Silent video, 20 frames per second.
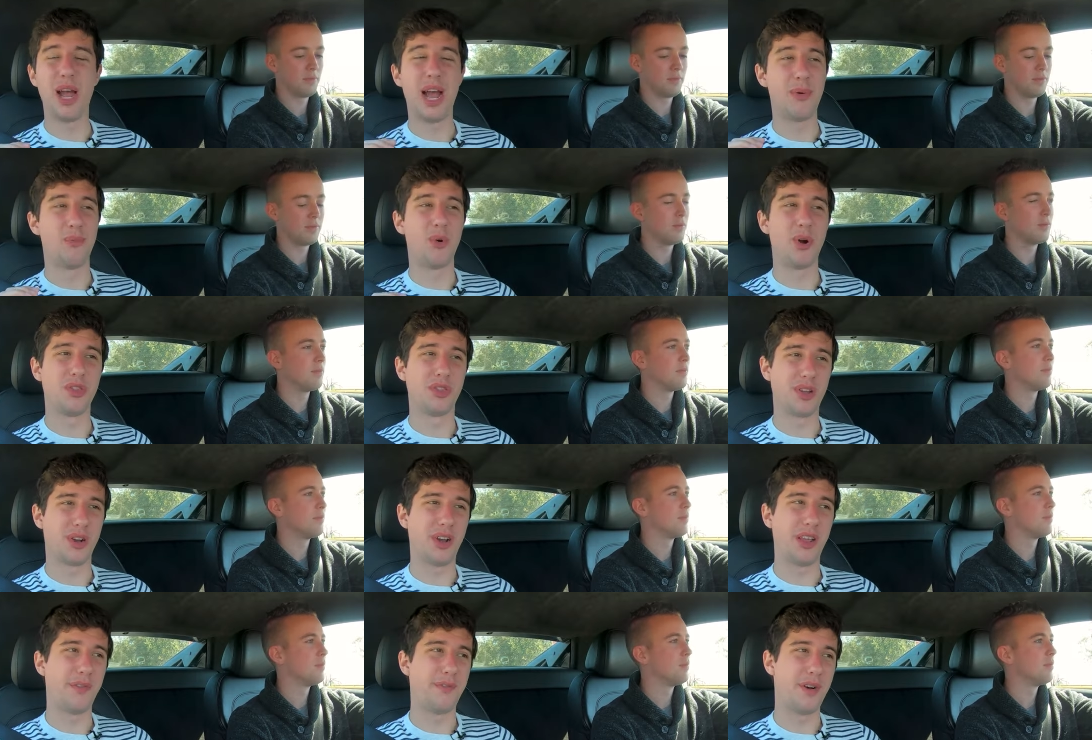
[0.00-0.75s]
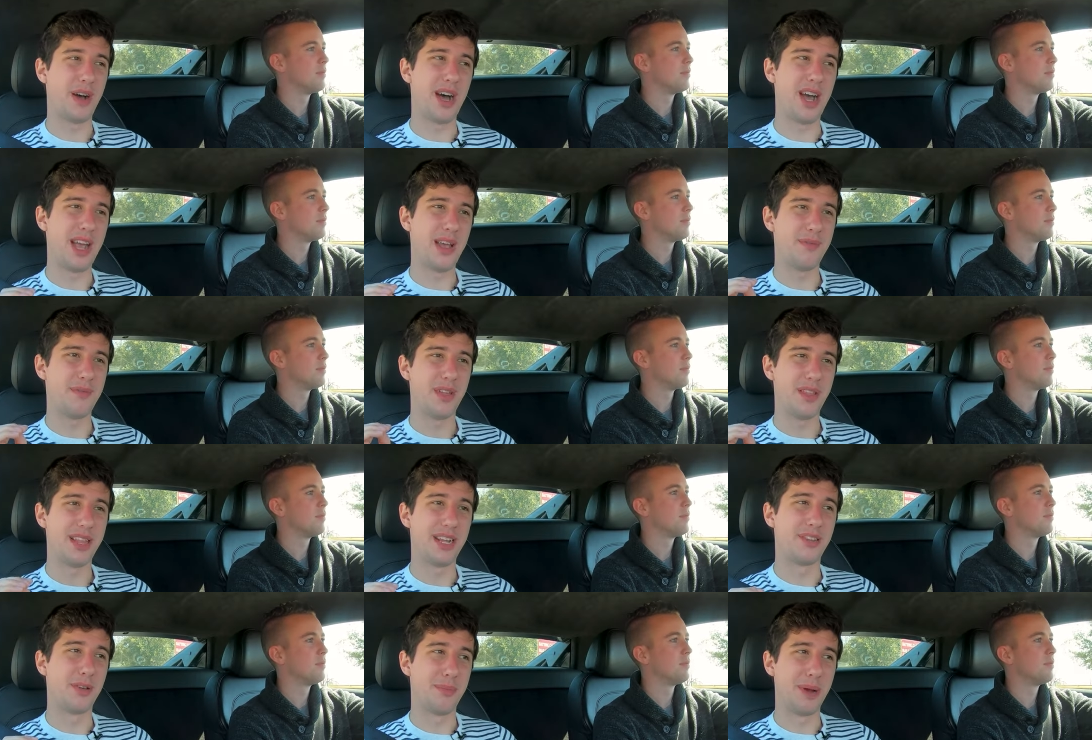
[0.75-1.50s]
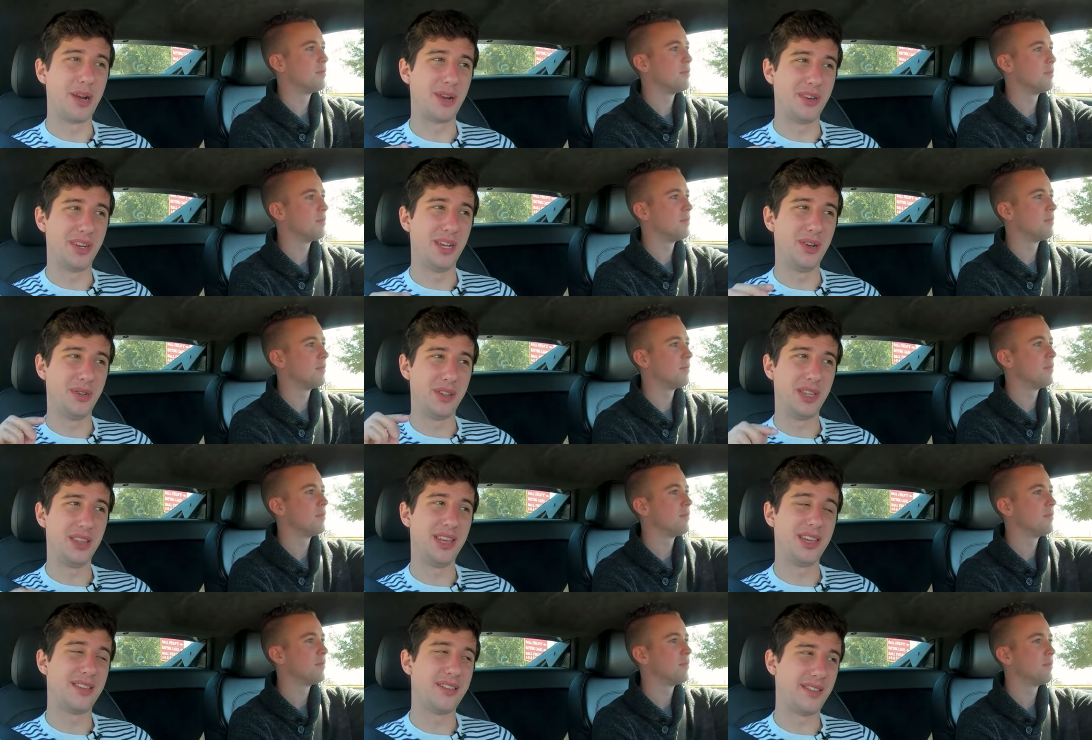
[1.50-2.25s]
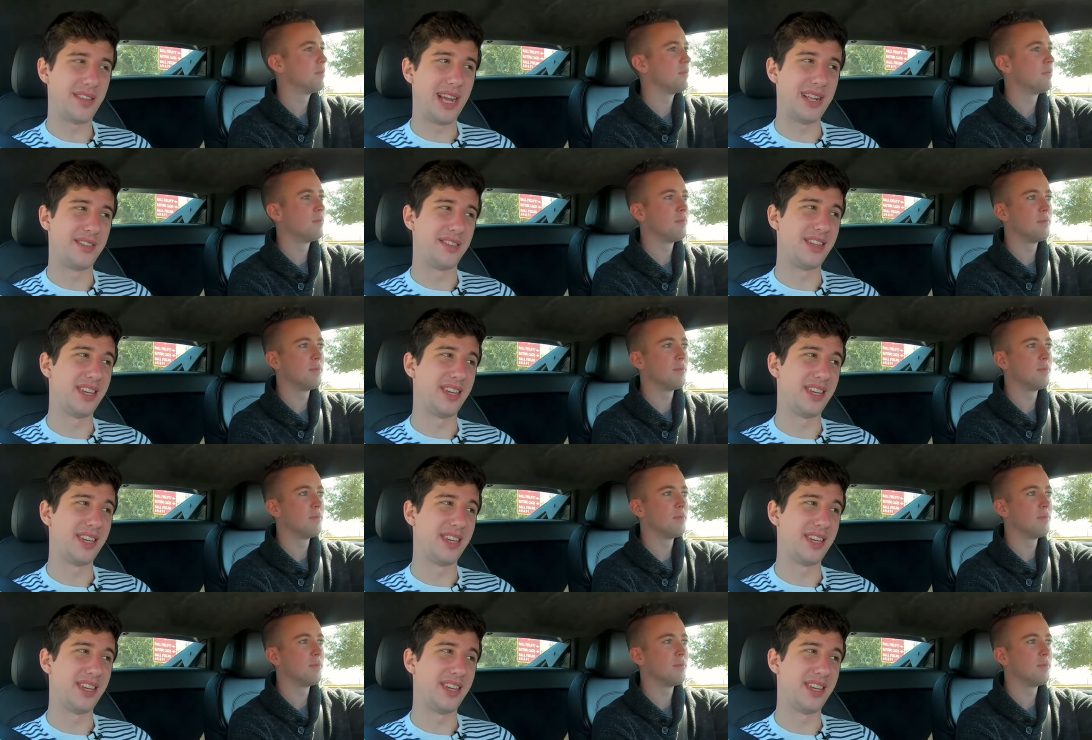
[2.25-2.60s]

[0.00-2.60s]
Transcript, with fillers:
Speaker 1: at one hundred thirty-five thousand dollars, that's a better deal than this at